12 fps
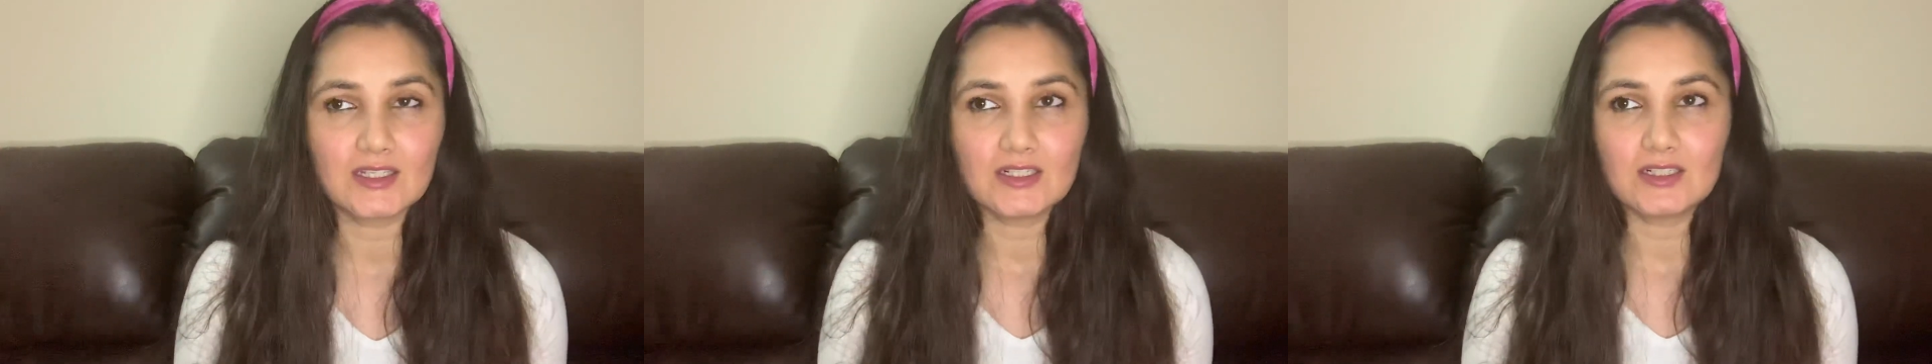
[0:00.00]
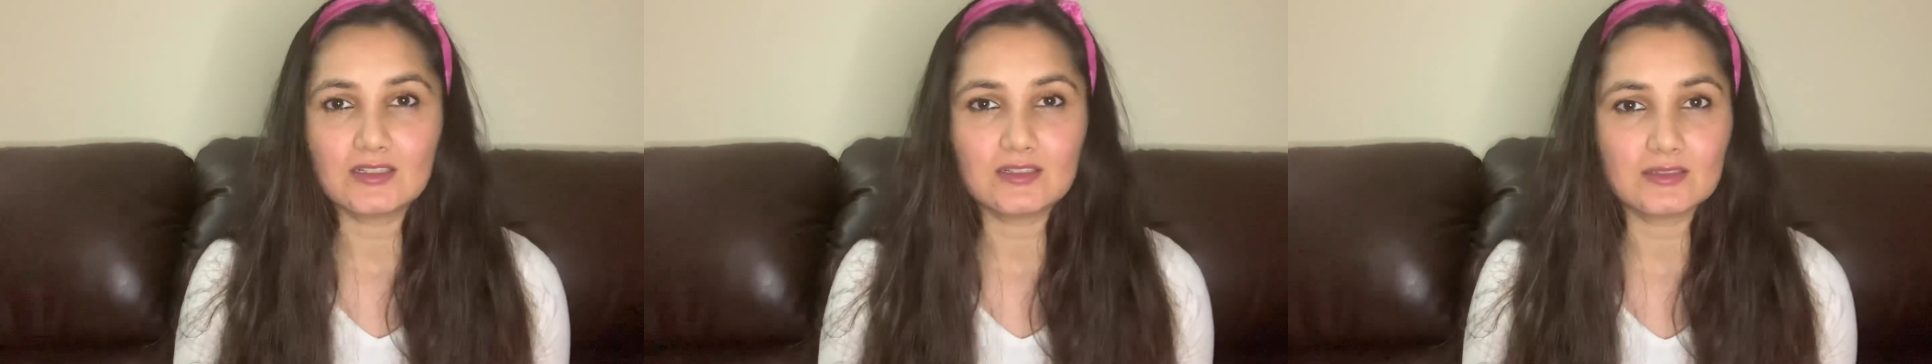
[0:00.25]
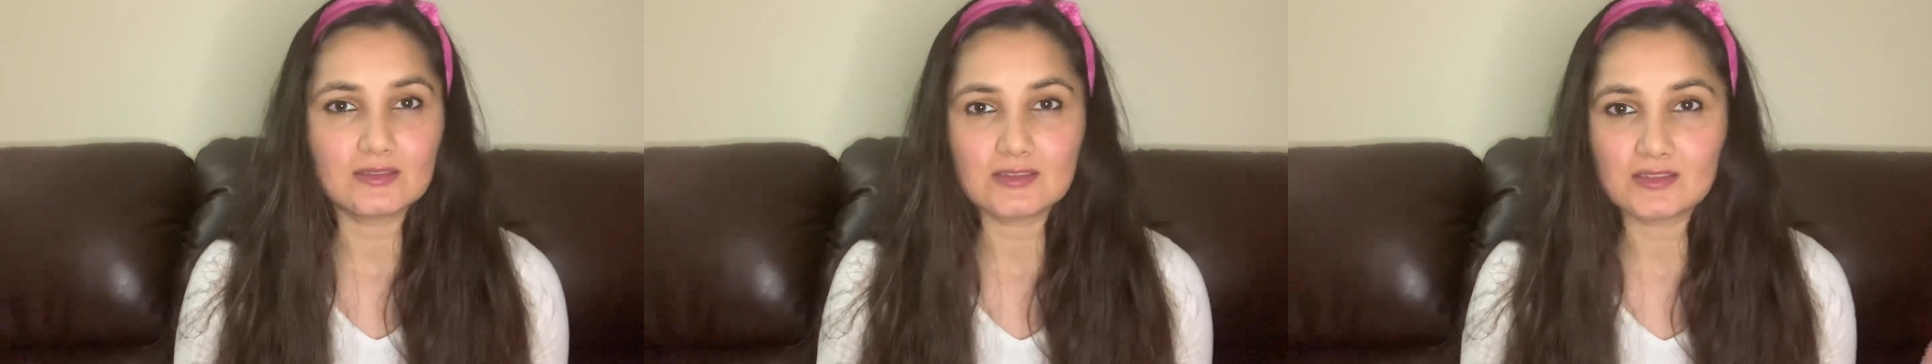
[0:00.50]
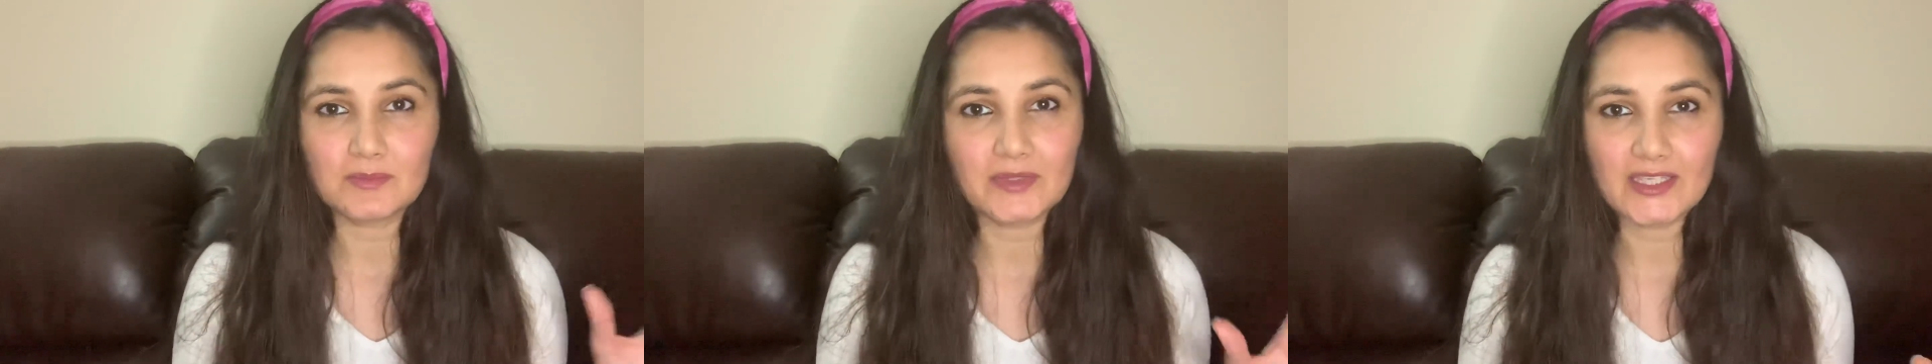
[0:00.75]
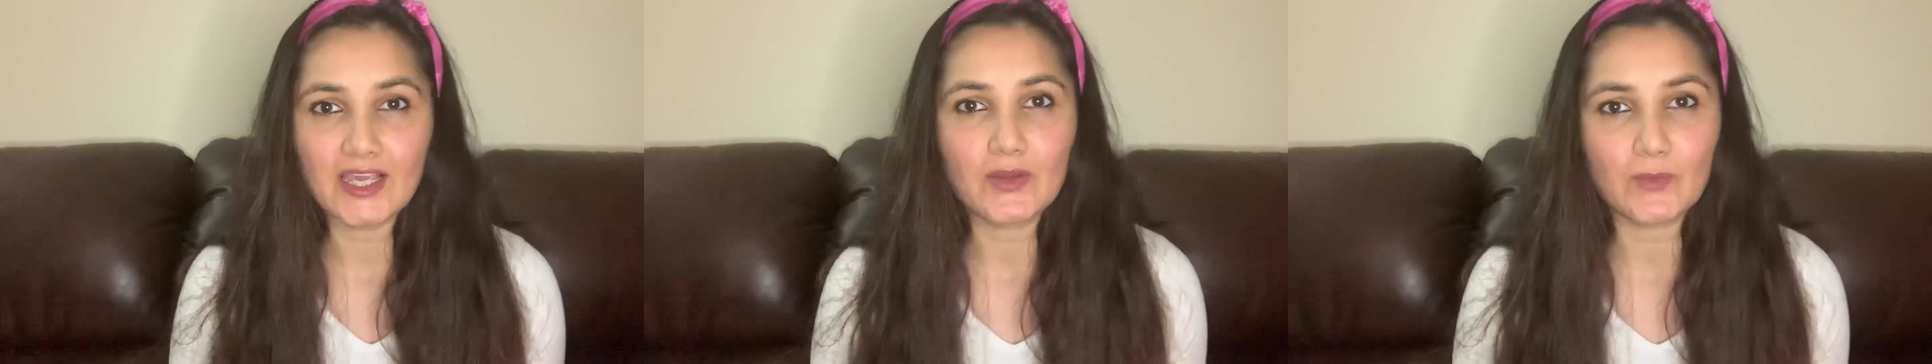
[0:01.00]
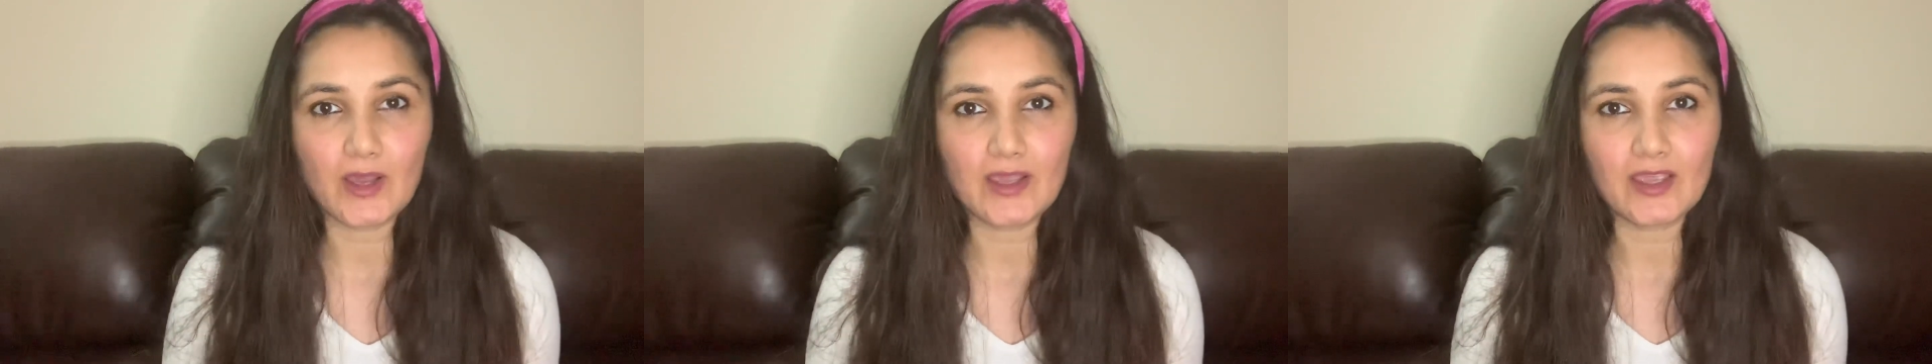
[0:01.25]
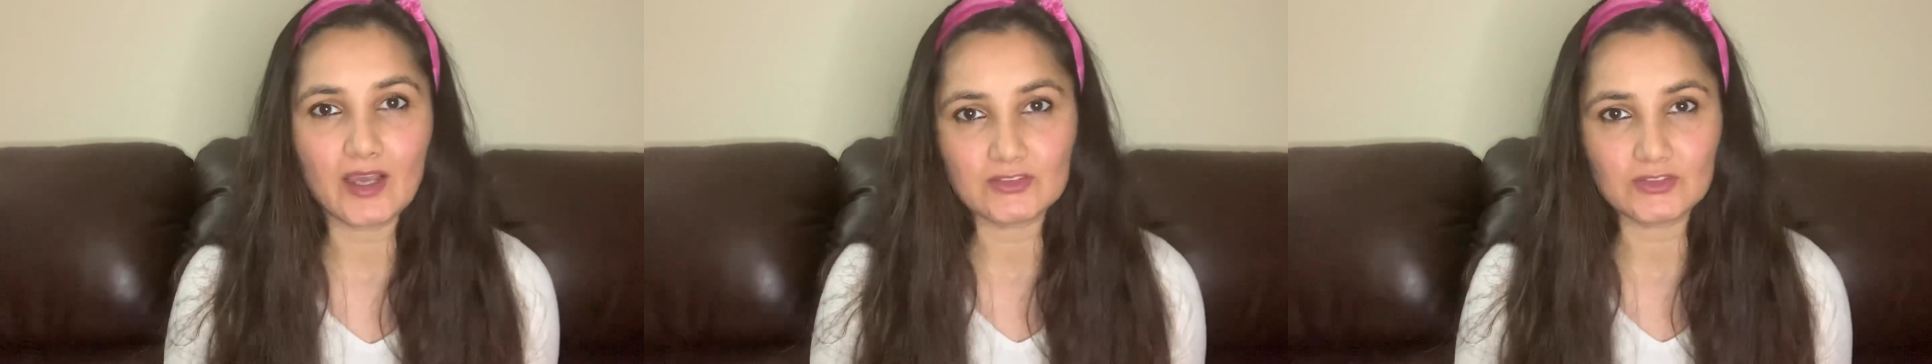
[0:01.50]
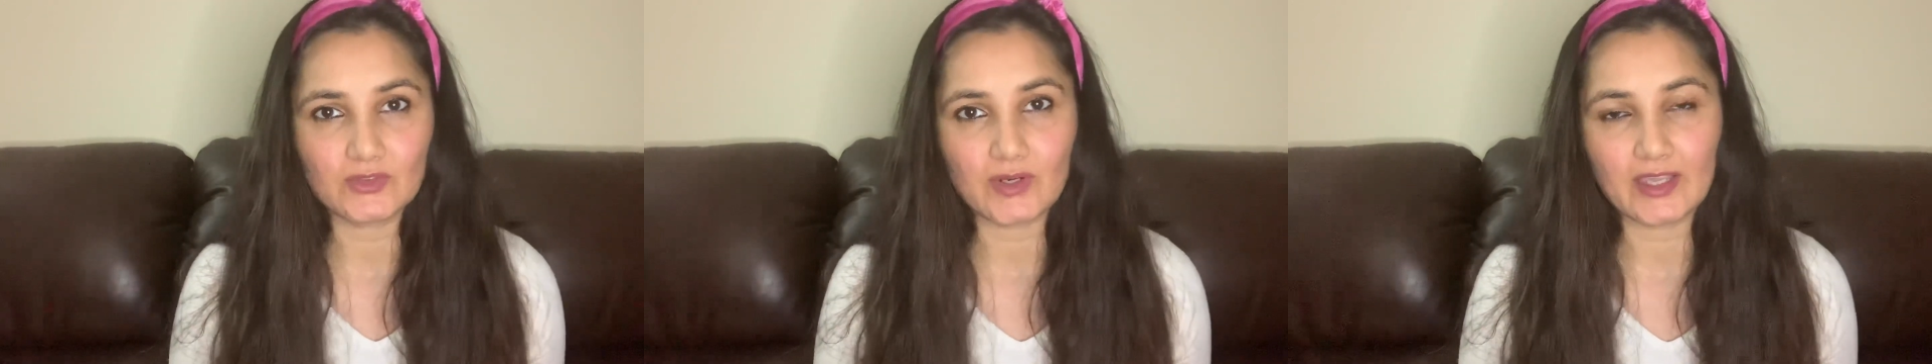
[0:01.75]
some DIY
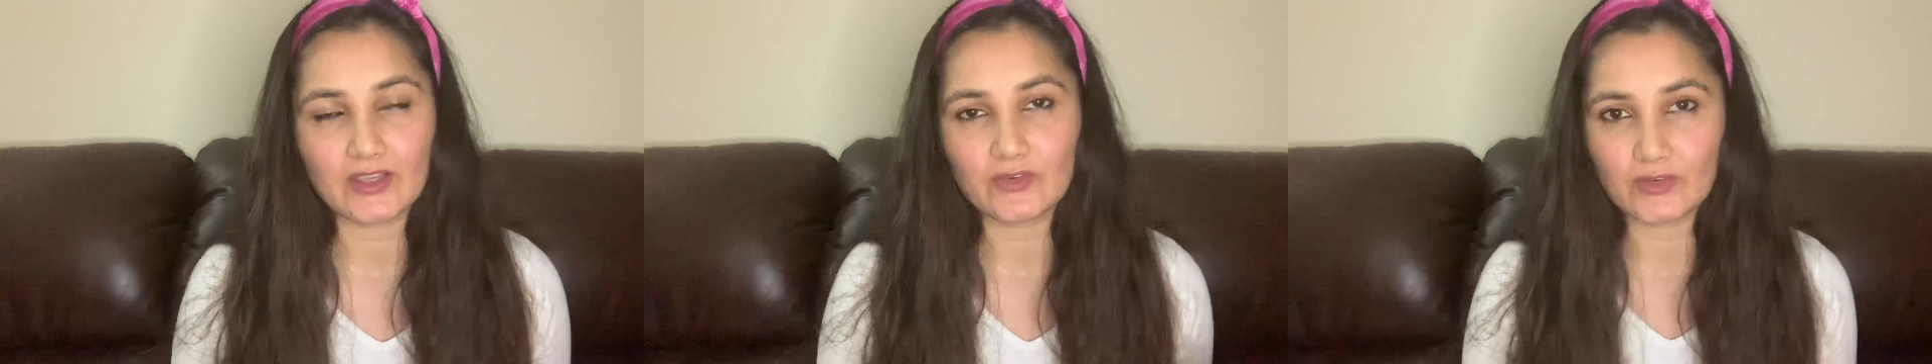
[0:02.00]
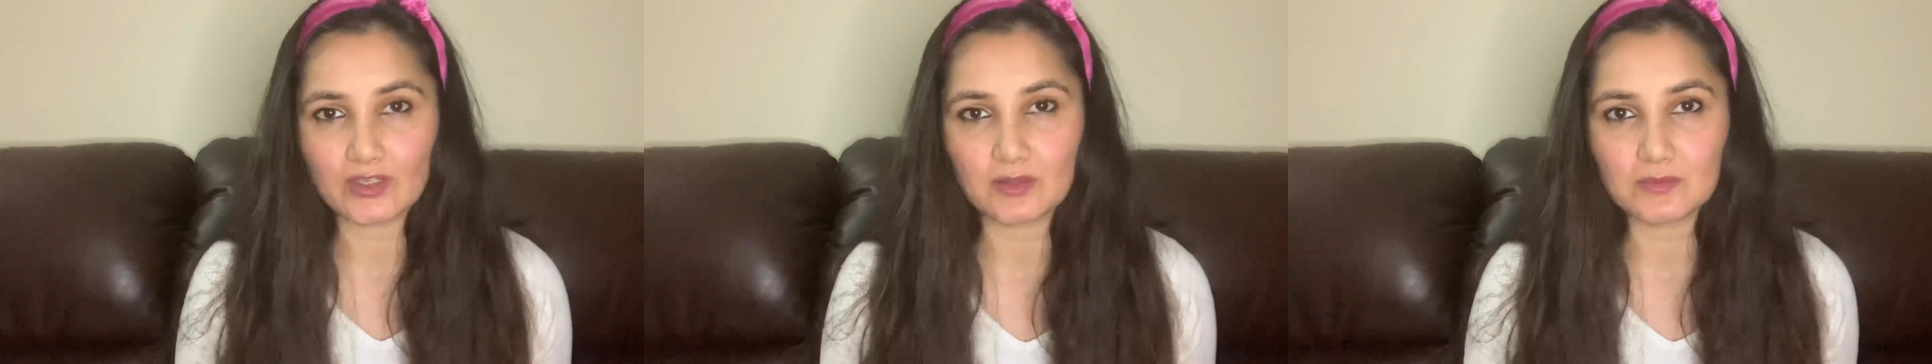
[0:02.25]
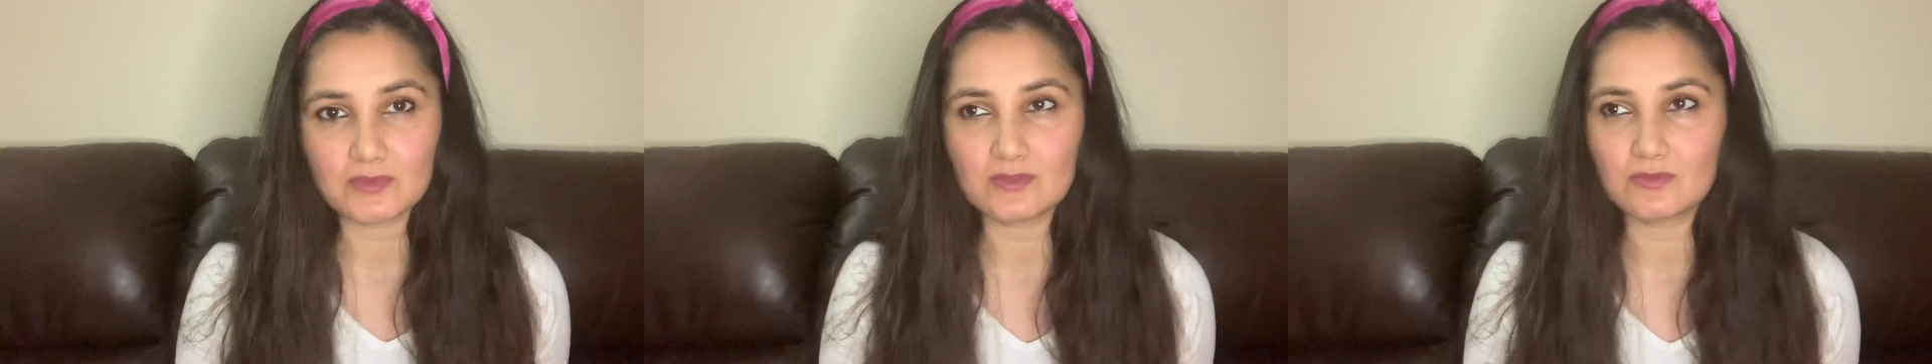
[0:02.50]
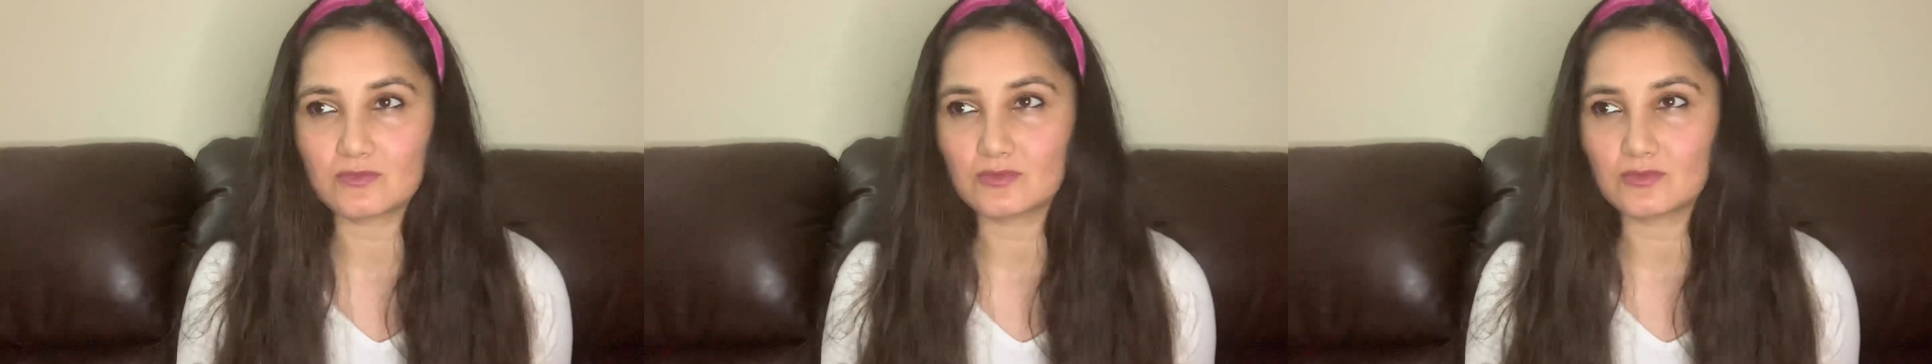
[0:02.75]
under eye creams